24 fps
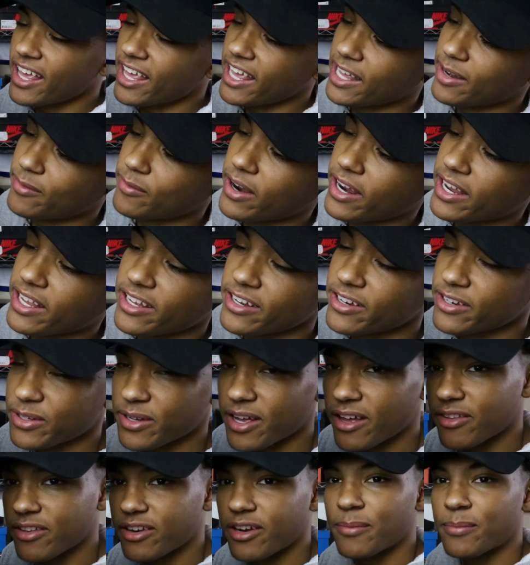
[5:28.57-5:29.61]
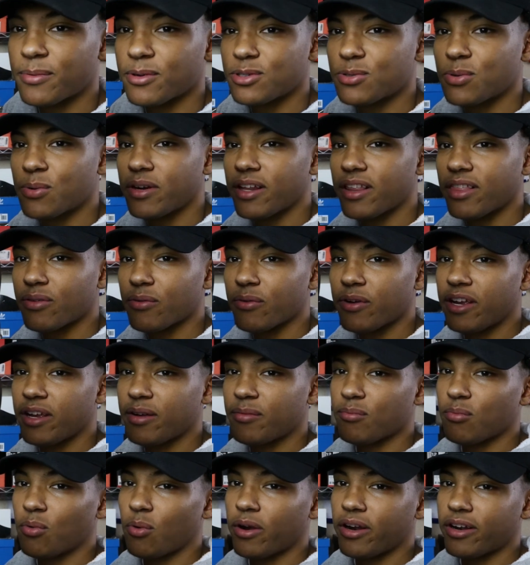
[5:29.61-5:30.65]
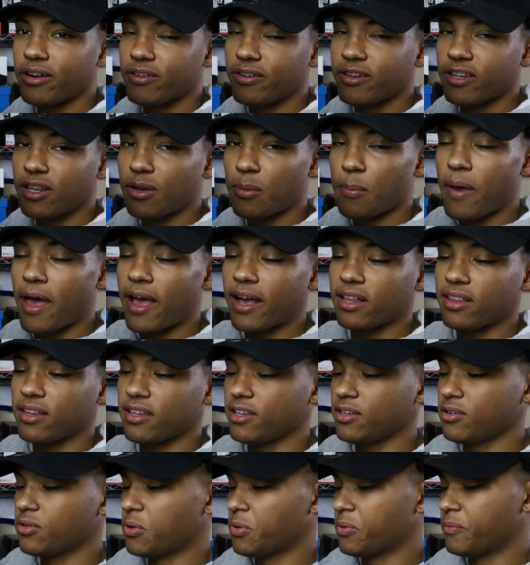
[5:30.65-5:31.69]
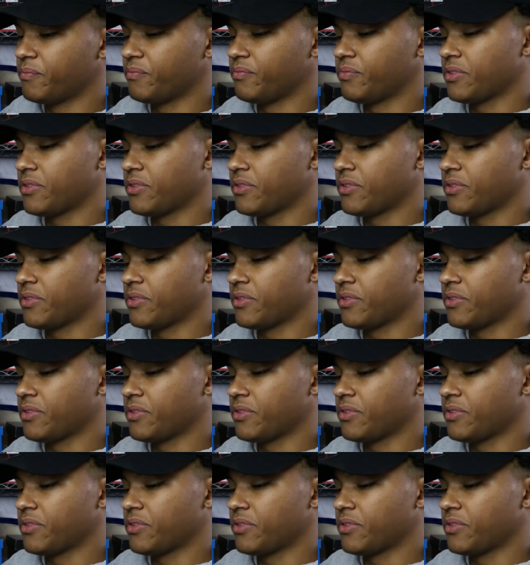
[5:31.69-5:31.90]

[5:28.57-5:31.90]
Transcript: and right here you have the number 23 embroidered in the back of the heel